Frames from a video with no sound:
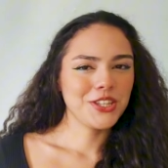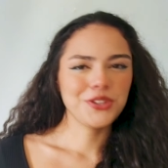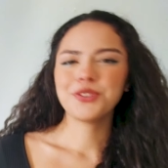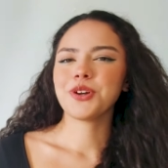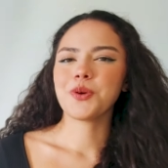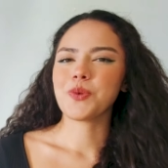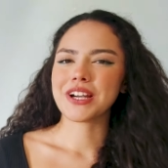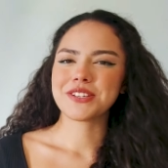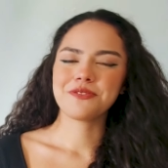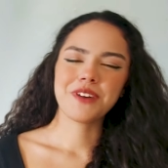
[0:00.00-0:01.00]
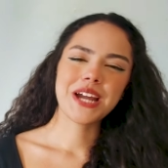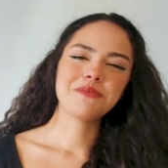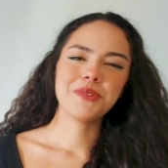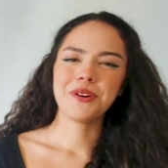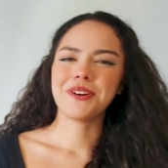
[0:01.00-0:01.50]
you know where to
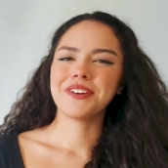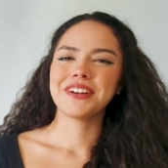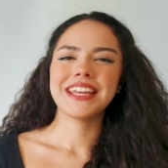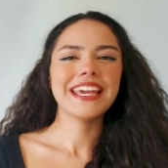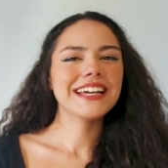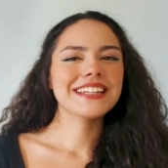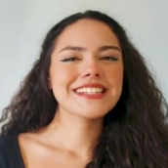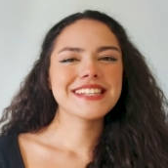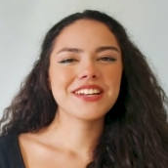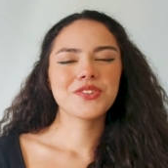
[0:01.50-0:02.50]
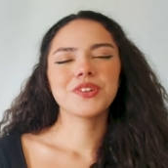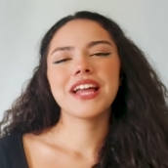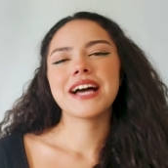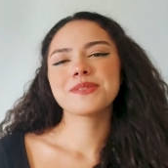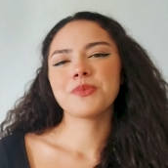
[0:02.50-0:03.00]
find more. English Central
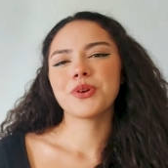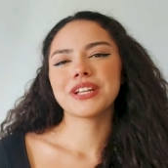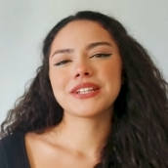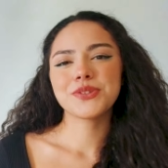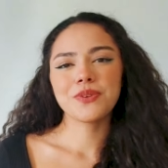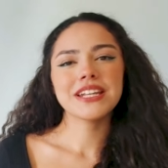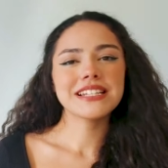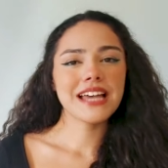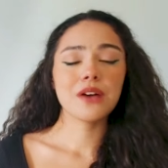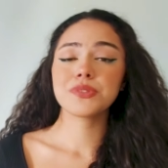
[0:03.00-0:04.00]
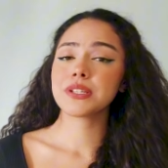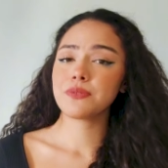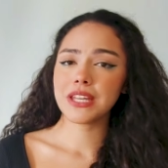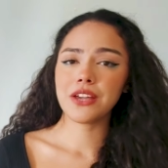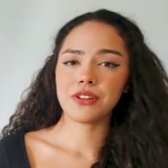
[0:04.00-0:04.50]
has more than twenty
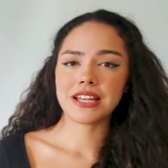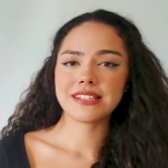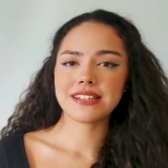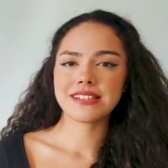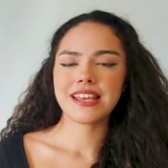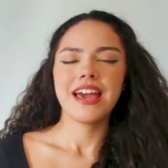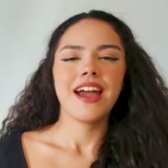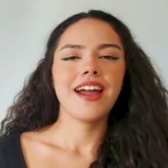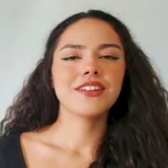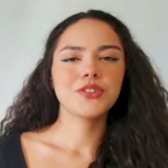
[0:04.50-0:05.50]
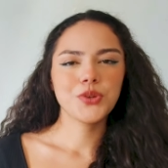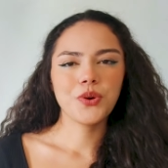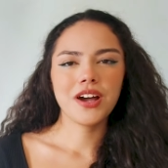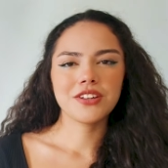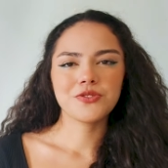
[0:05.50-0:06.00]
thousand video lessons and
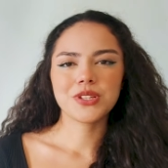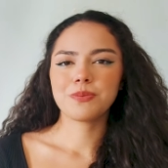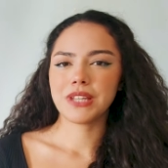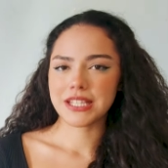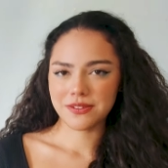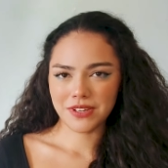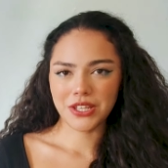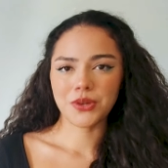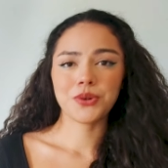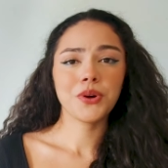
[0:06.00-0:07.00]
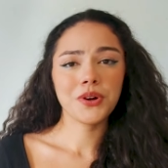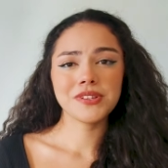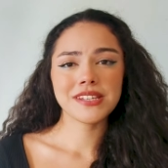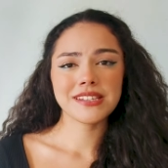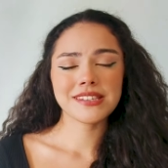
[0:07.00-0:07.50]
two hundred plus video
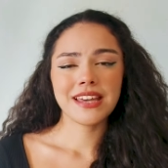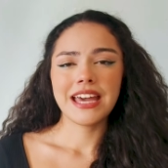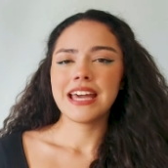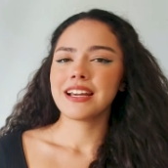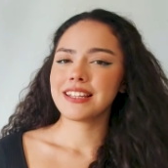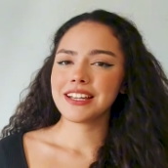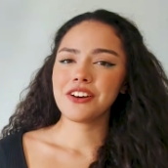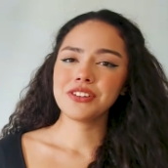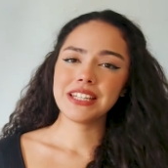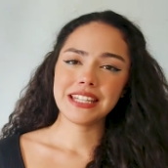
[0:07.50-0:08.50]
courses. Click on the